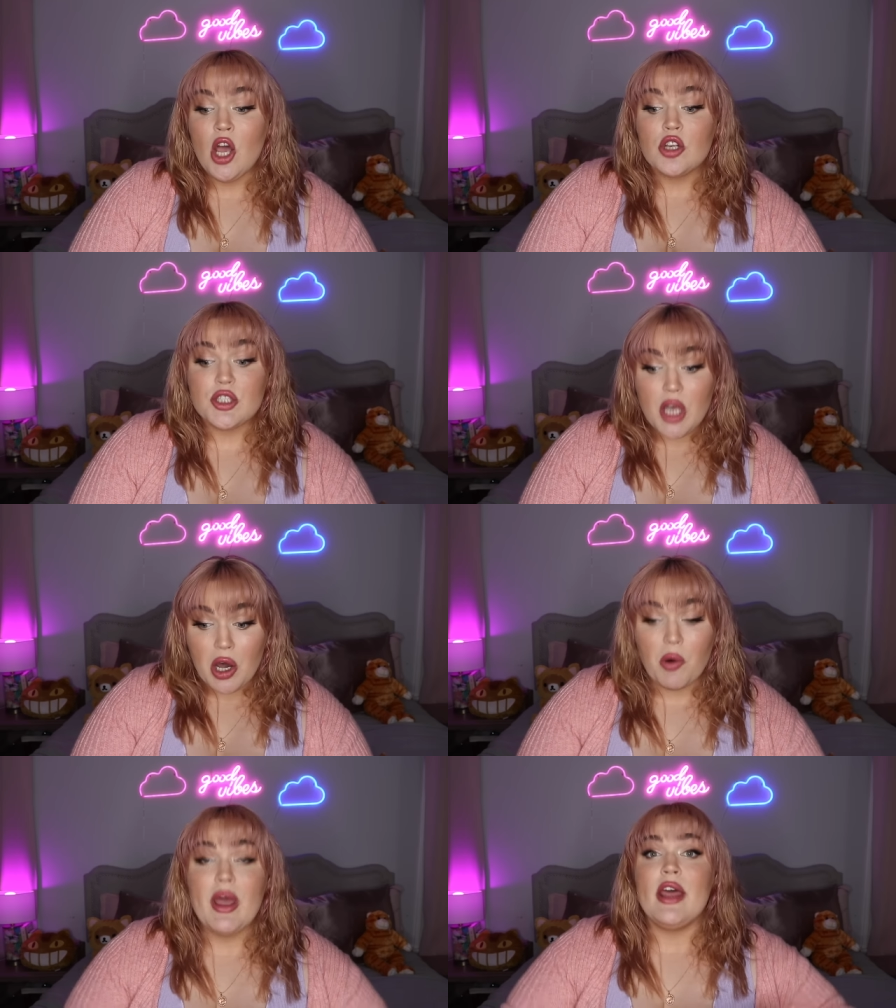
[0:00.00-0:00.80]

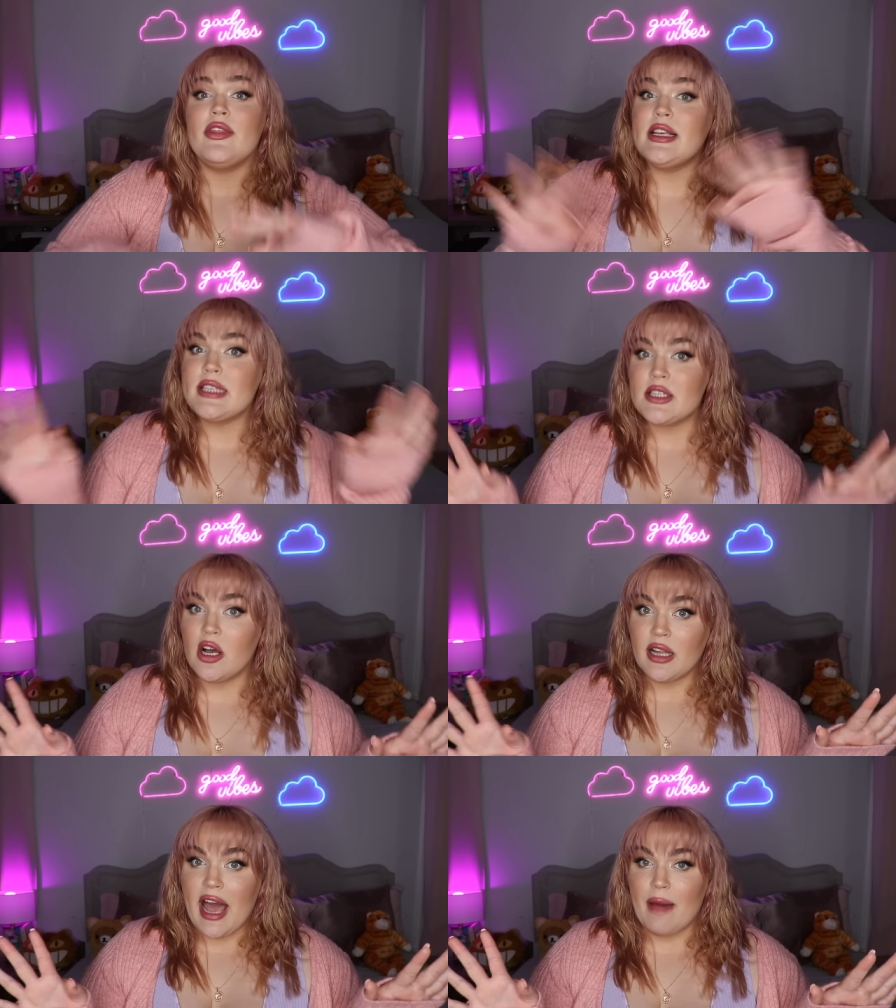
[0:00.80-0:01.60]
So this is
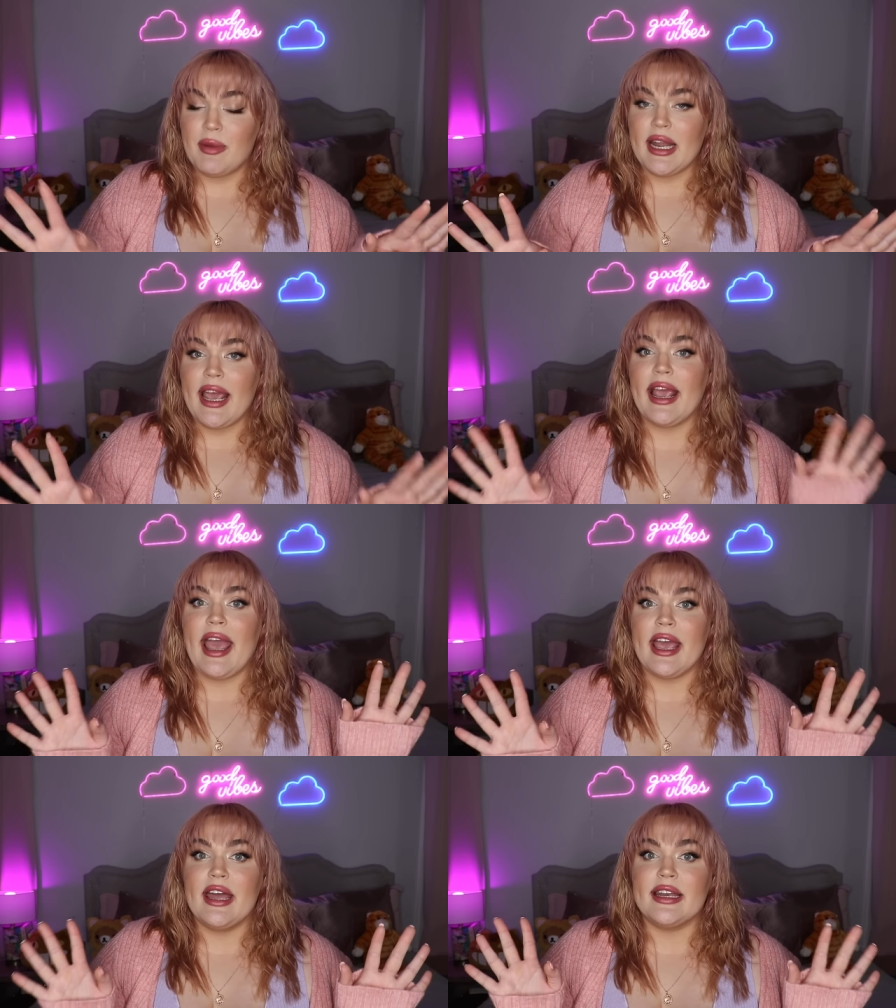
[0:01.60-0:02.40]
all happening,
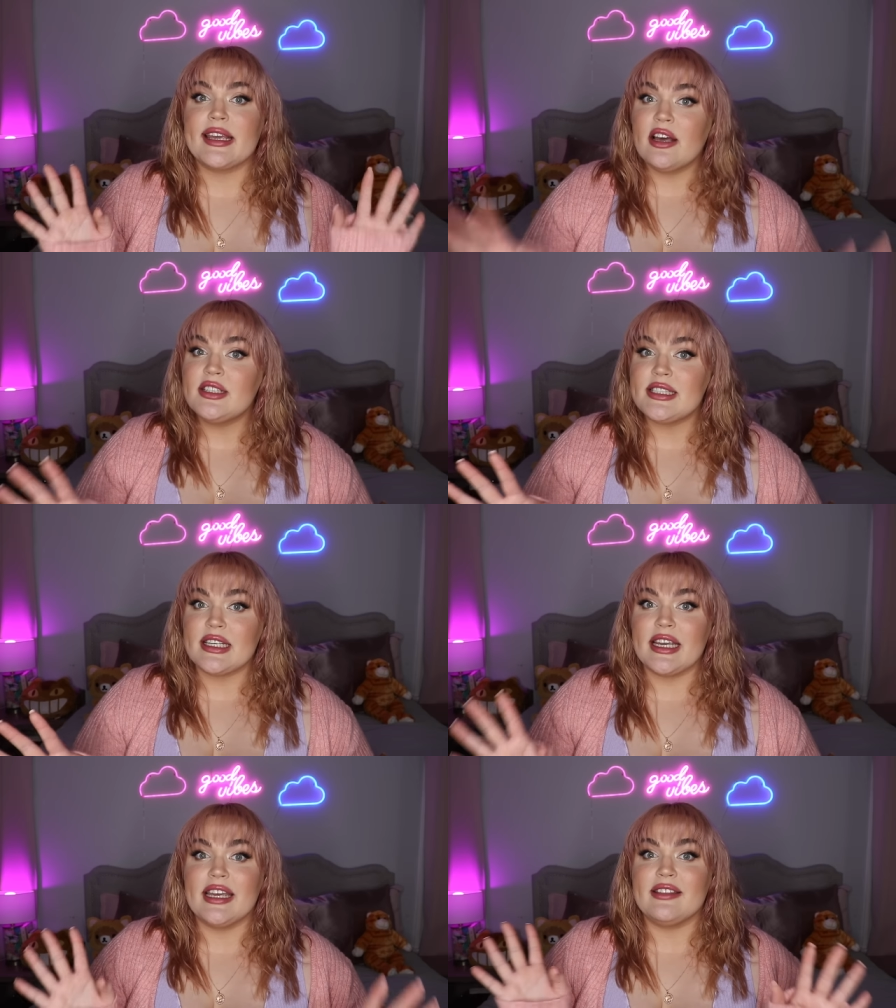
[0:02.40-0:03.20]
and
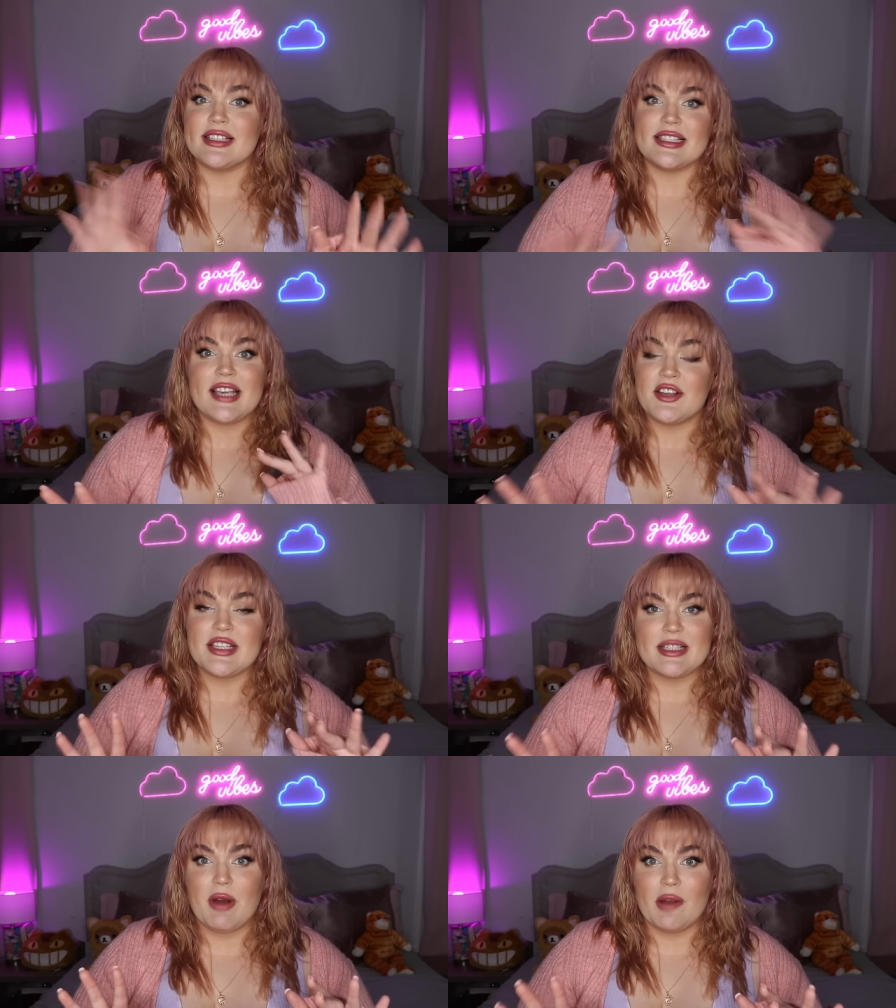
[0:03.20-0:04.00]
Kelsi, this is
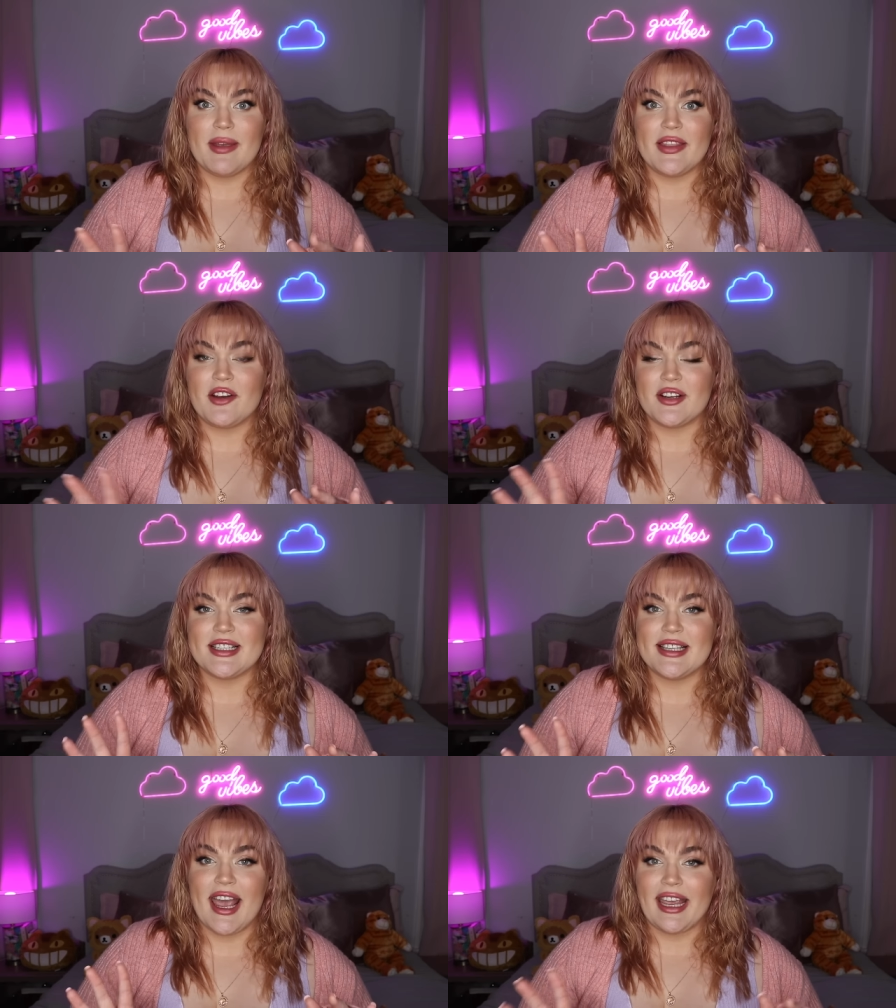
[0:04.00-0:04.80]
Kelsi's apartment that Kriss
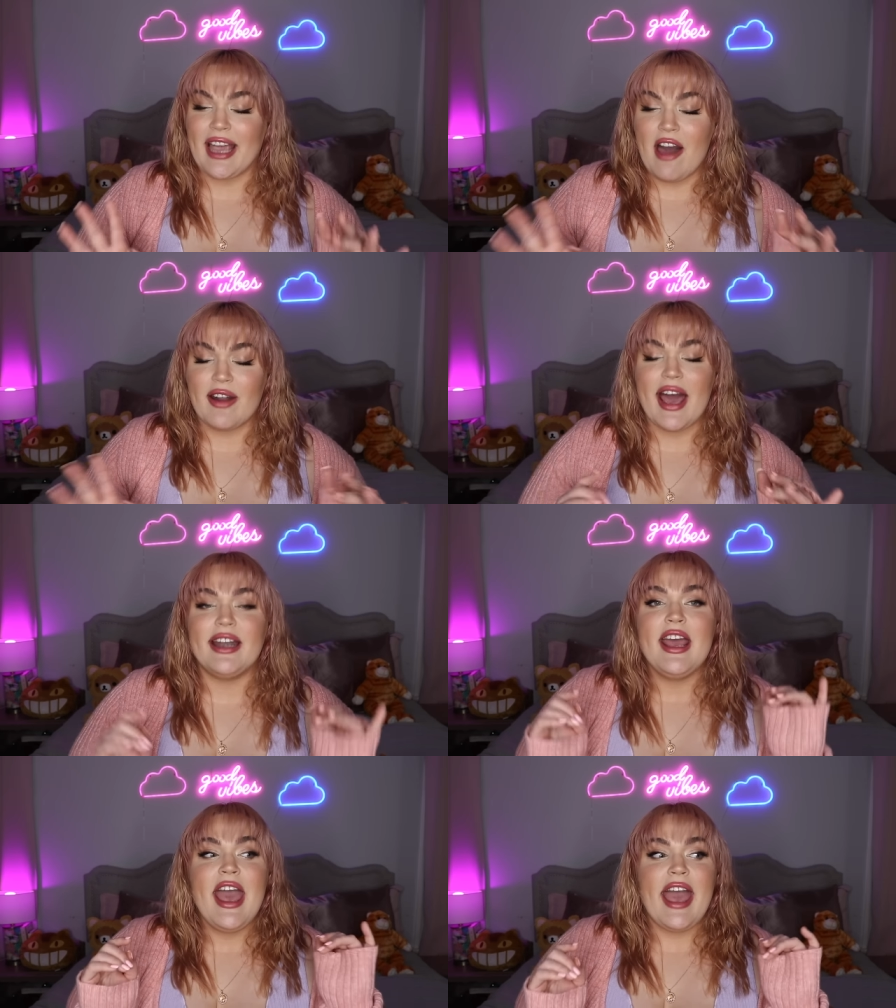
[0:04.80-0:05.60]
is hanging out at,